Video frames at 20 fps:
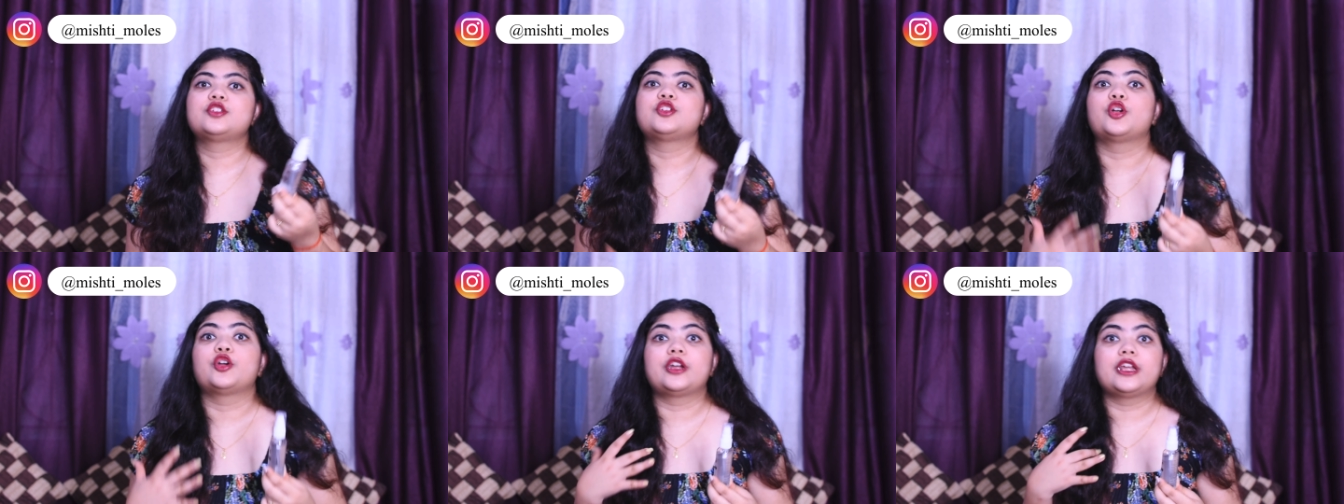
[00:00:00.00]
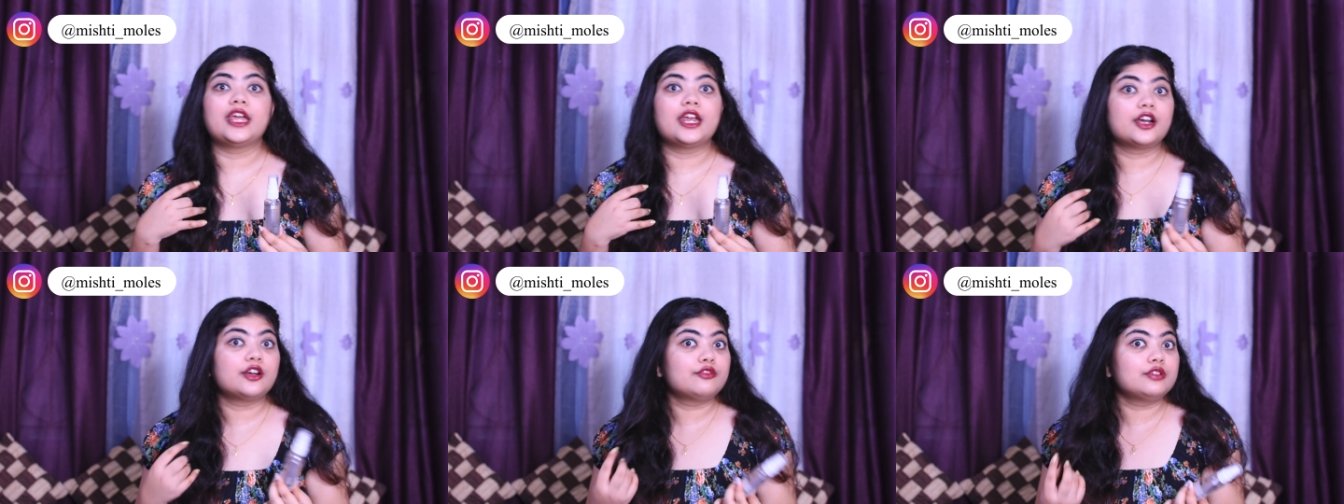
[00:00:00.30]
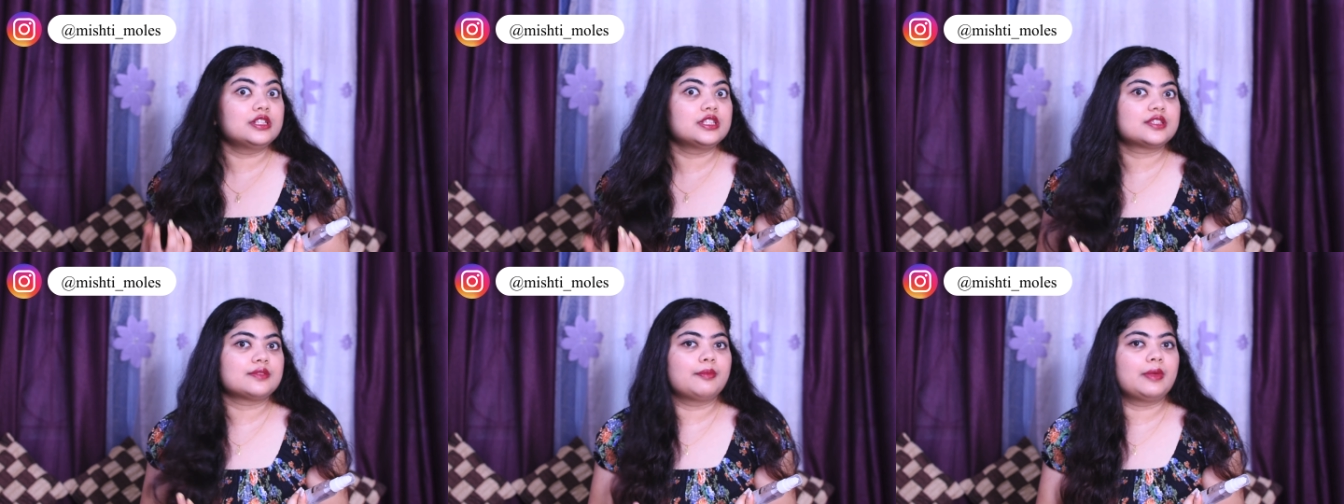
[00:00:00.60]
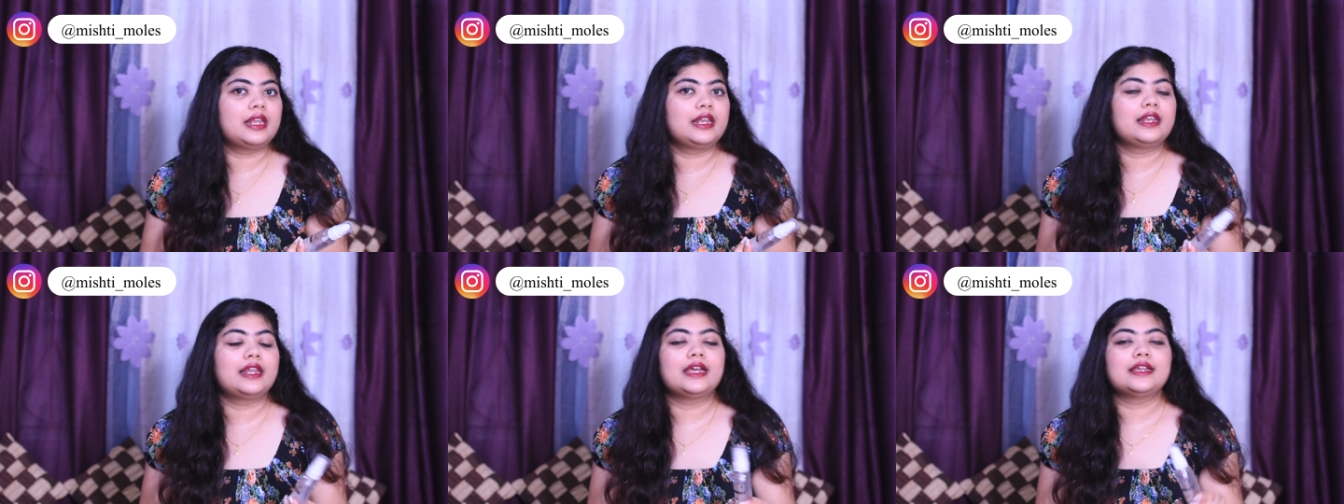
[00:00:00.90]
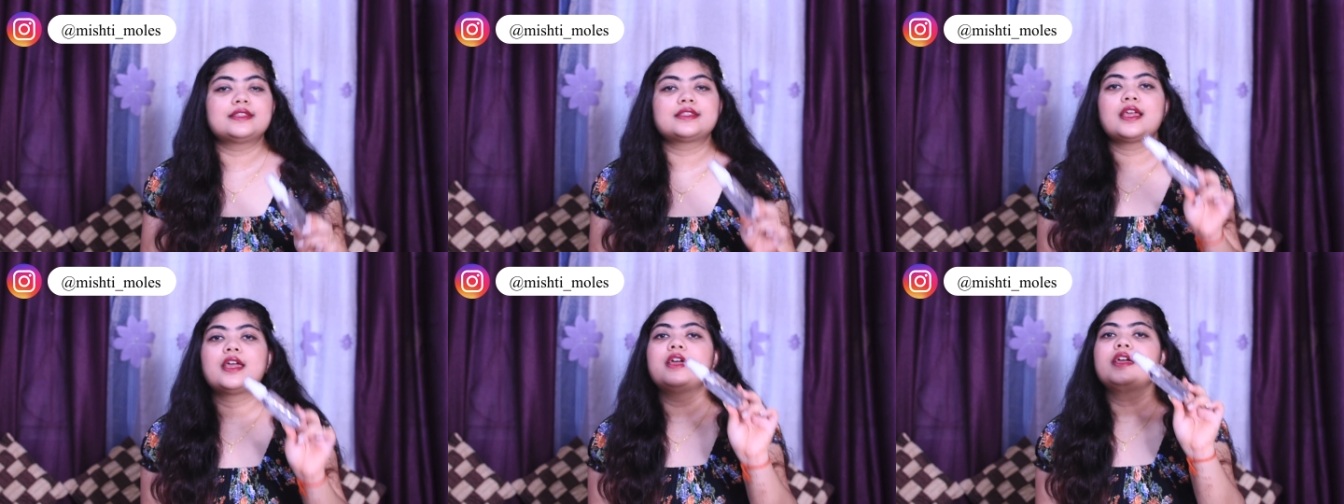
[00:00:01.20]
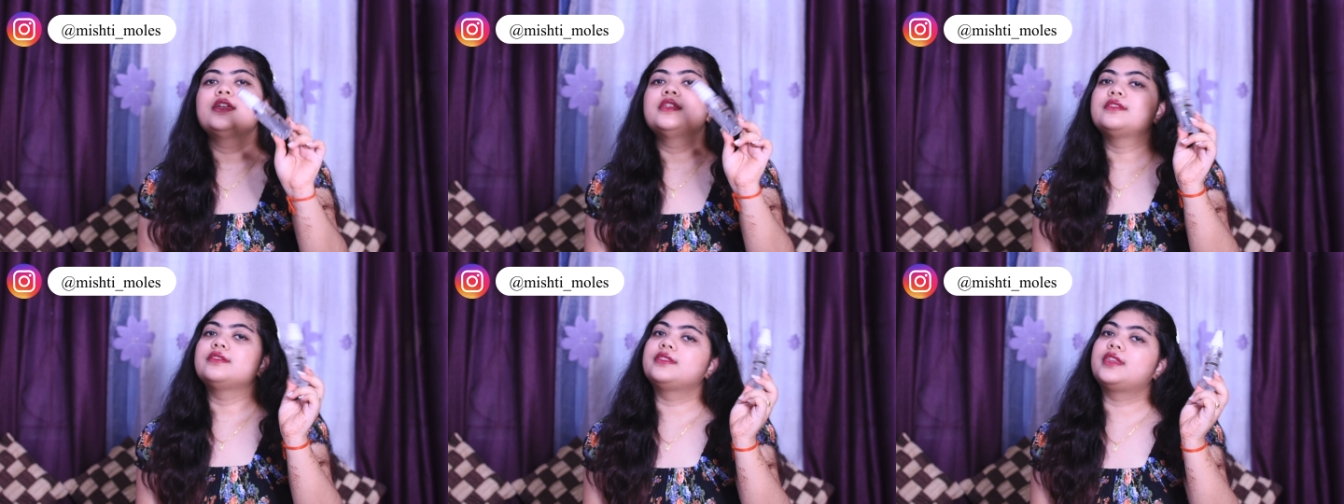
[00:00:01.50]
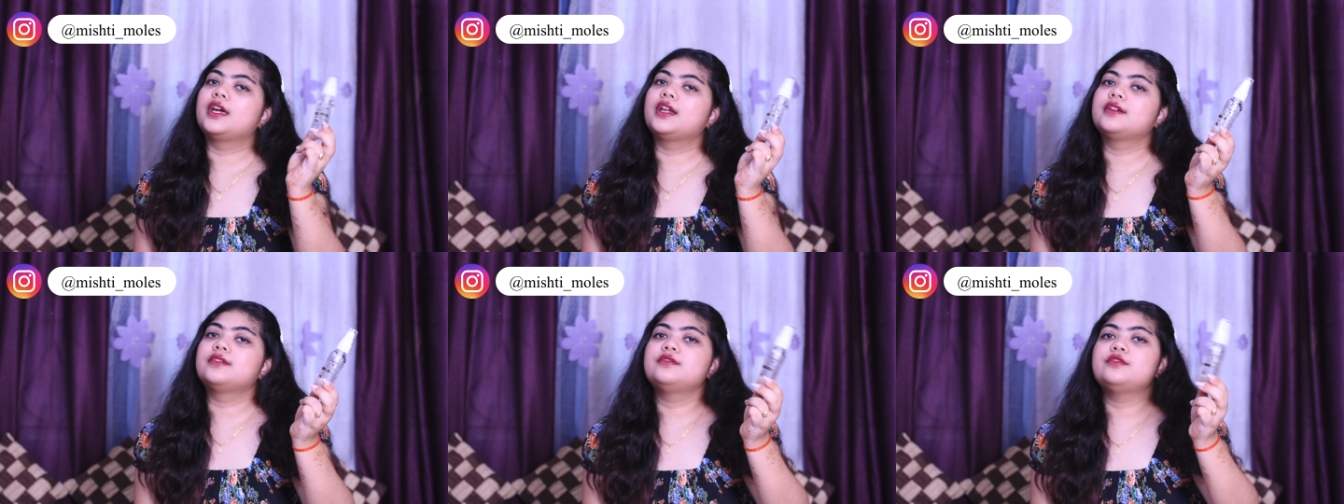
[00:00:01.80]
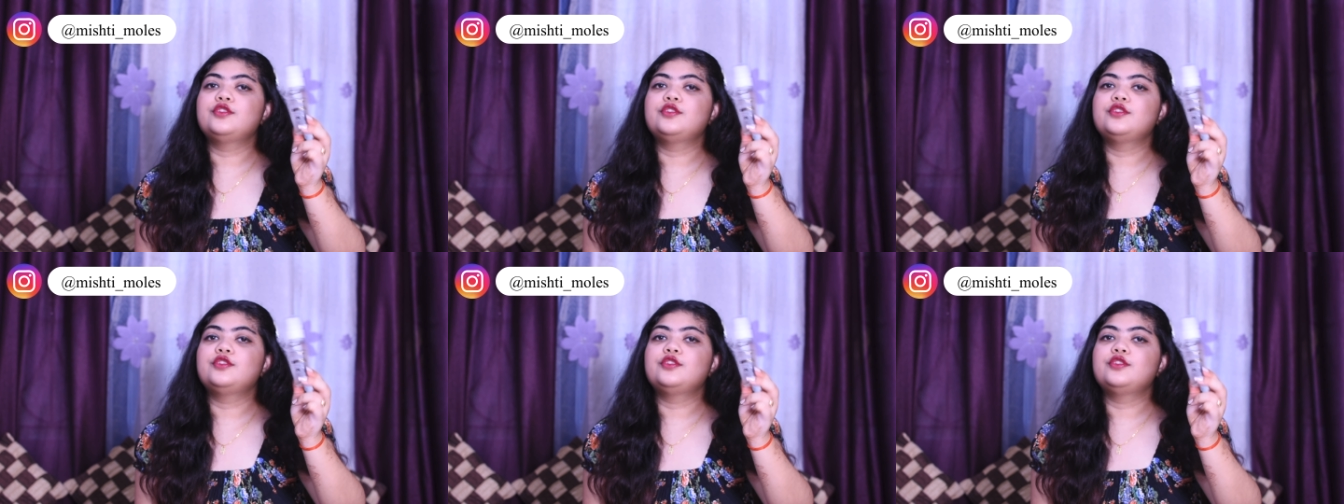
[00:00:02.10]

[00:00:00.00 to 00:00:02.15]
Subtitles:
your hair will smell nice, then